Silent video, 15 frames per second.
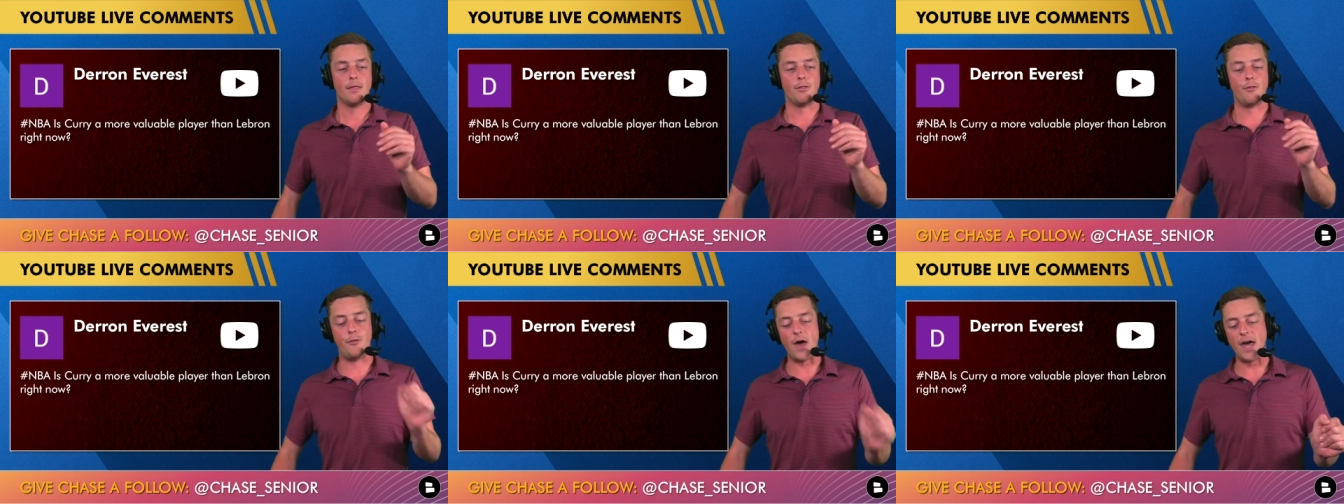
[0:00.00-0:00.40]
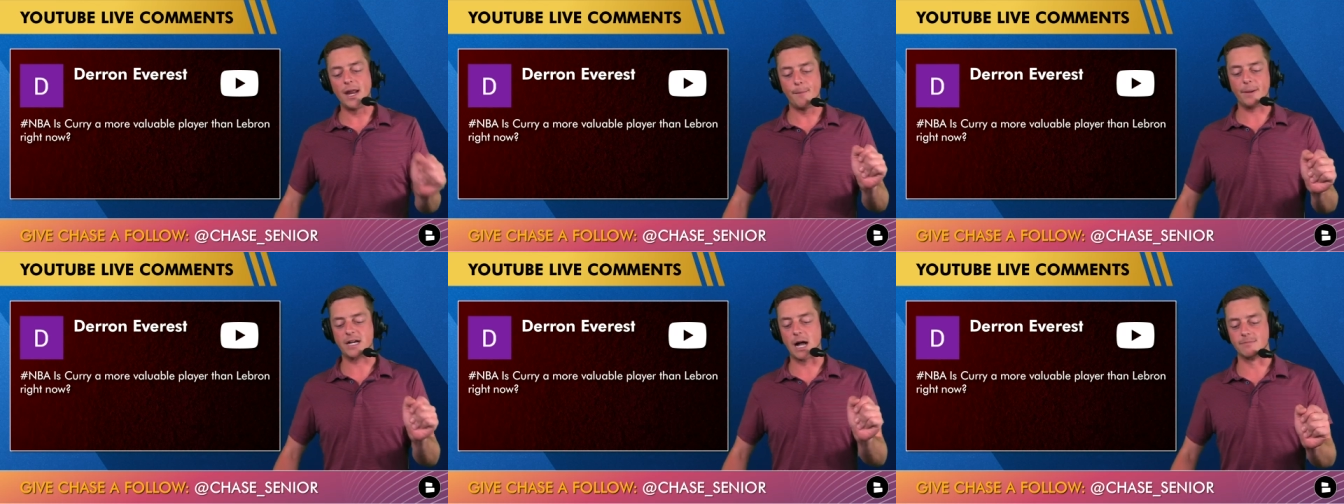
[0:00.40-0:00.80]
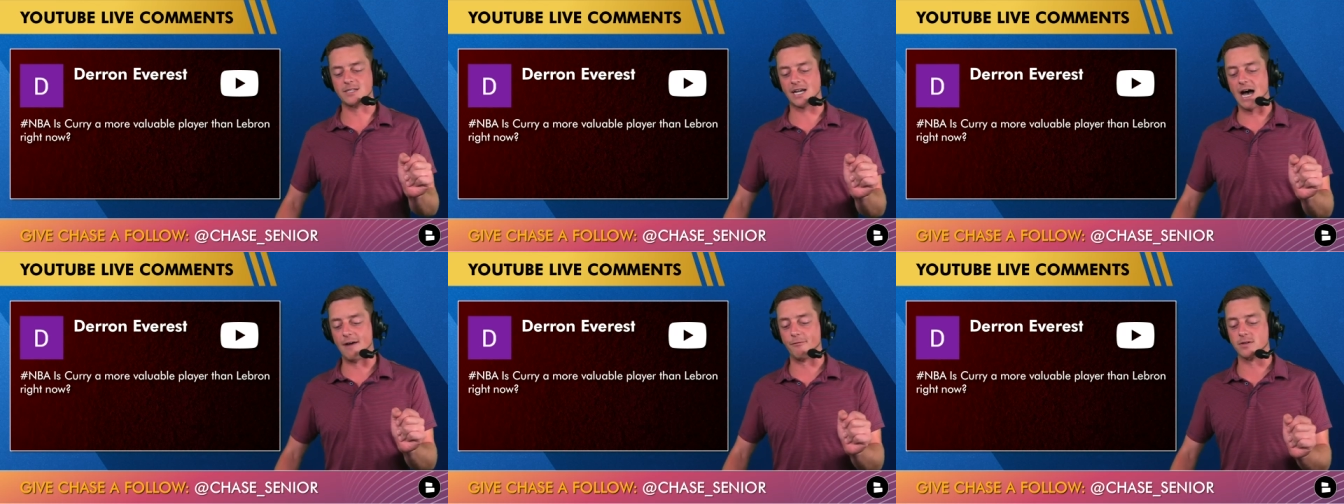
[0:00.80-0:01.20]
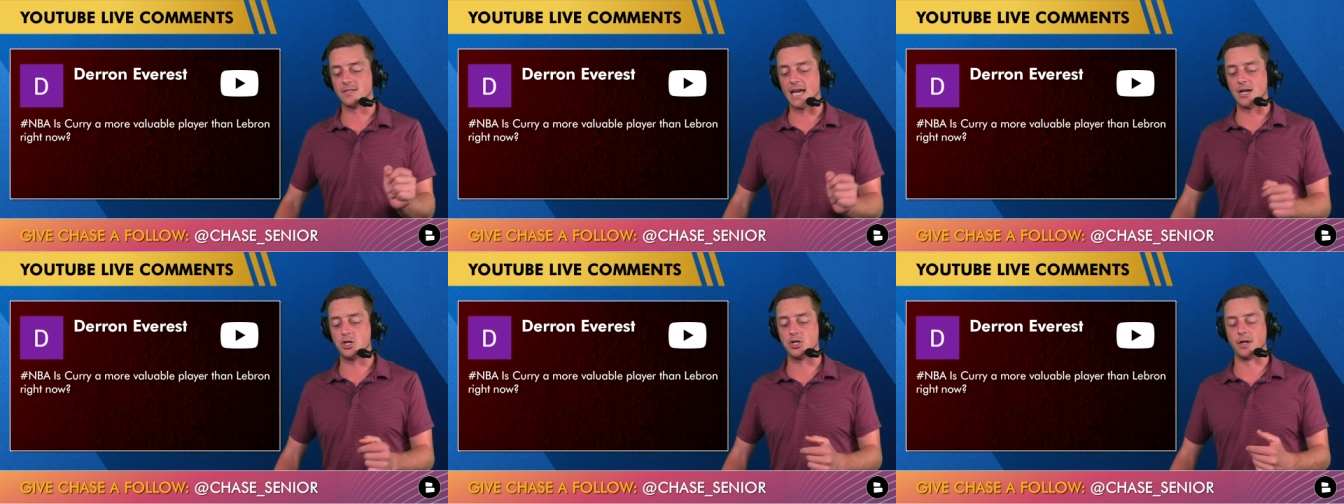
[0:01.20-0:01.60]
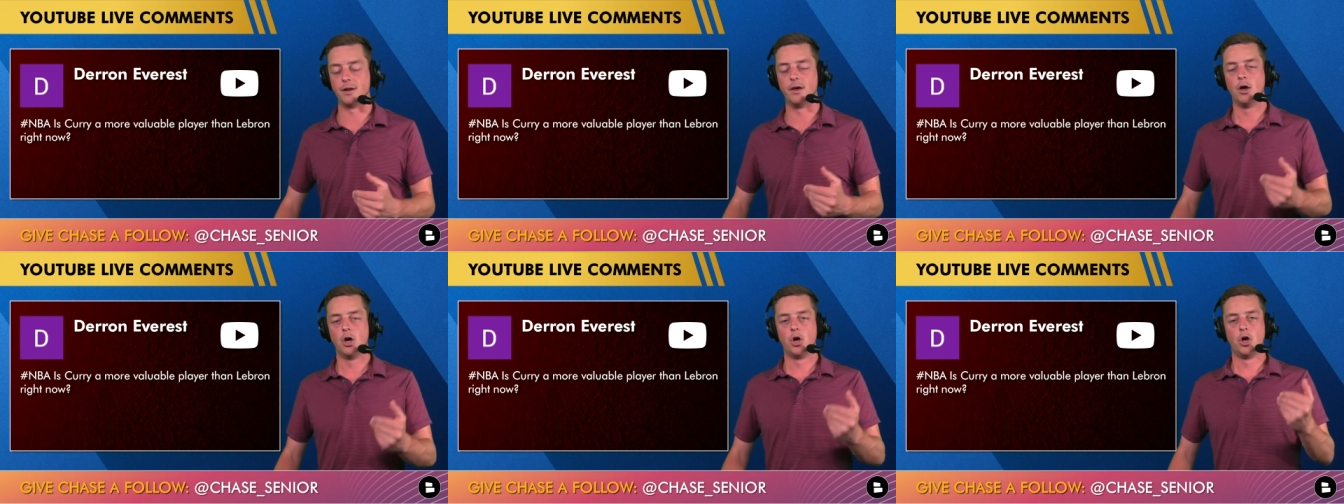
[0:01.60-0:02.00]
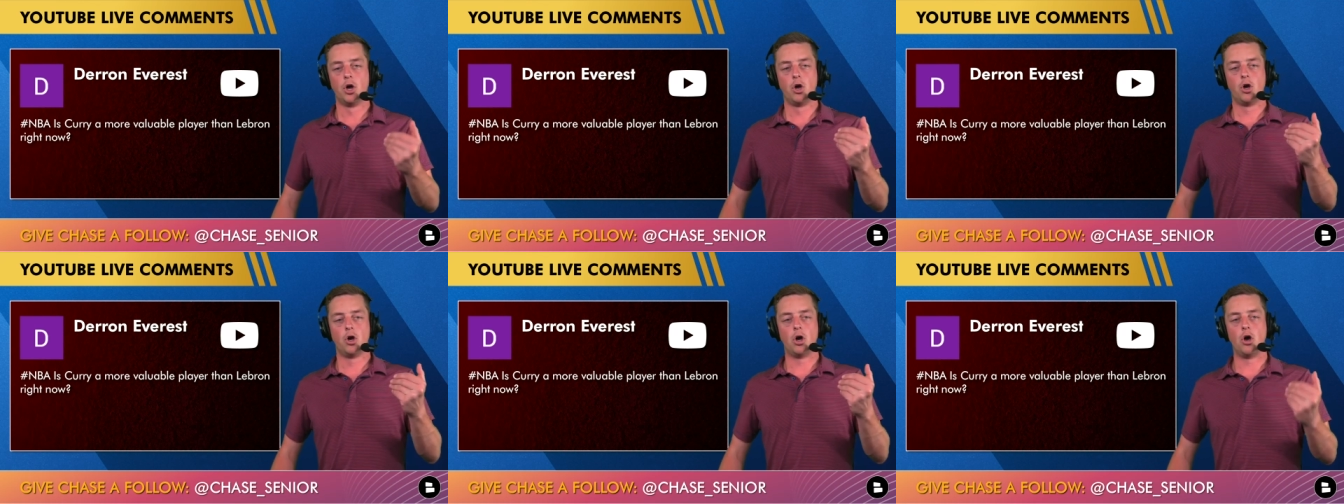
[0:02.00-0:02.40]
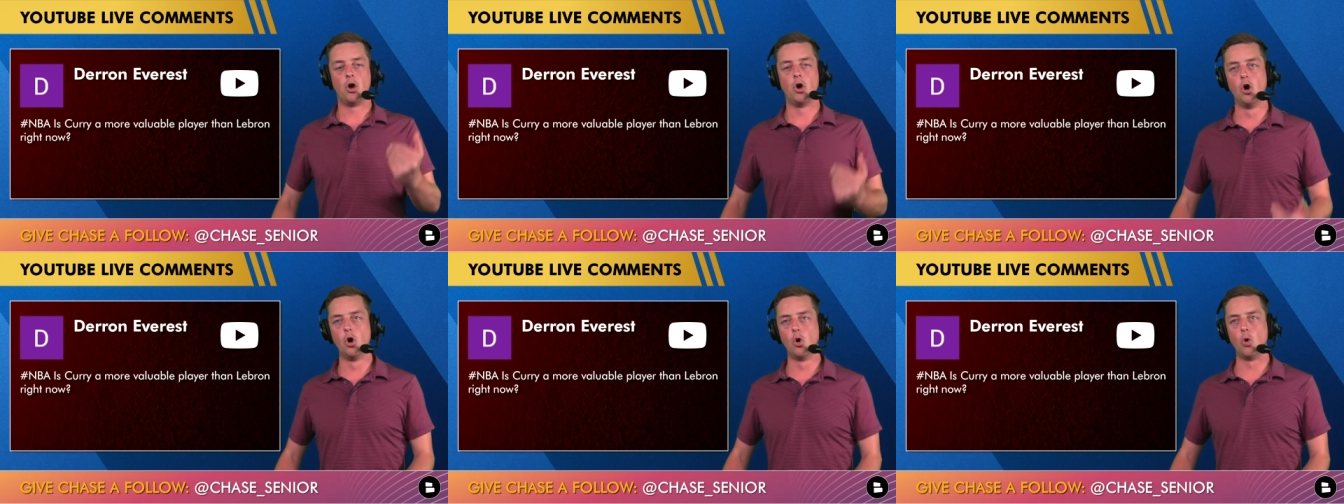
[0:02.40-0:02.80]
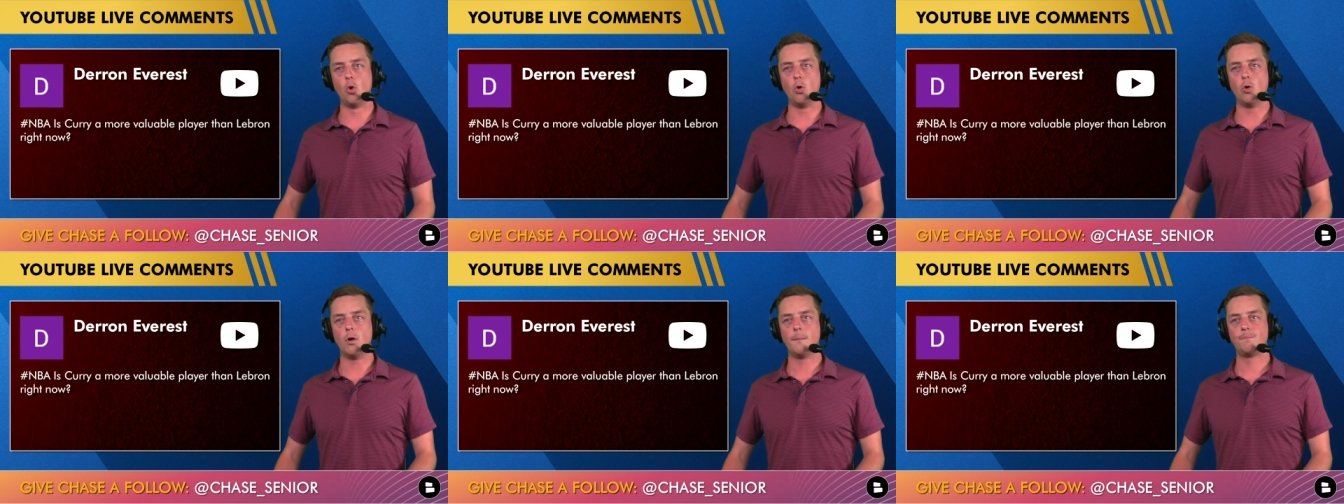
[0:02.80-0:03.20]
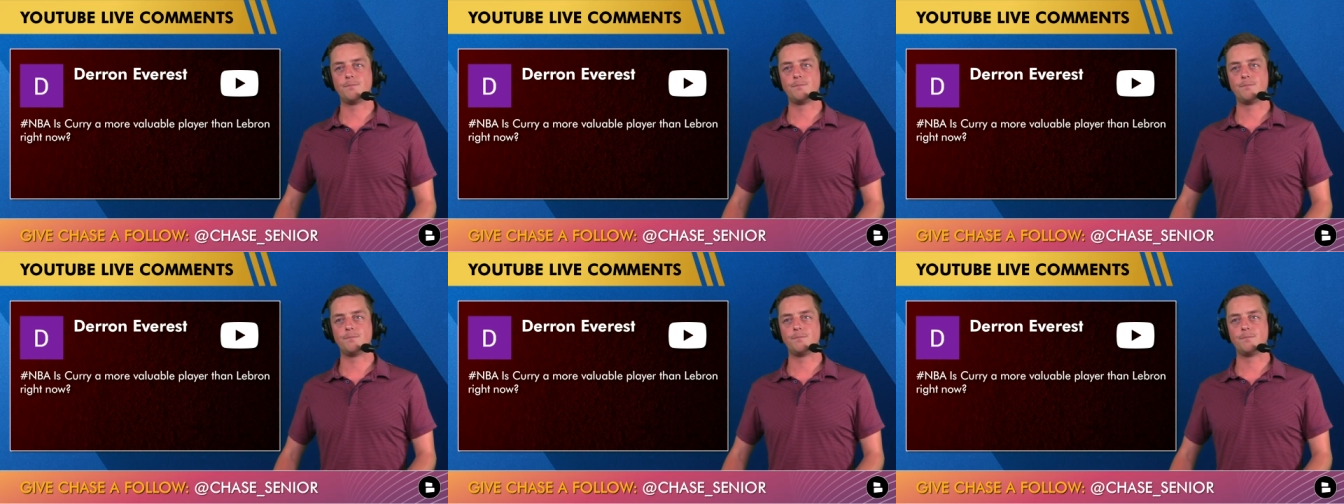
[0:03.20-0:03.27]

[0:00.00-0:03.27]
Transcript: Then it becomes a conversation who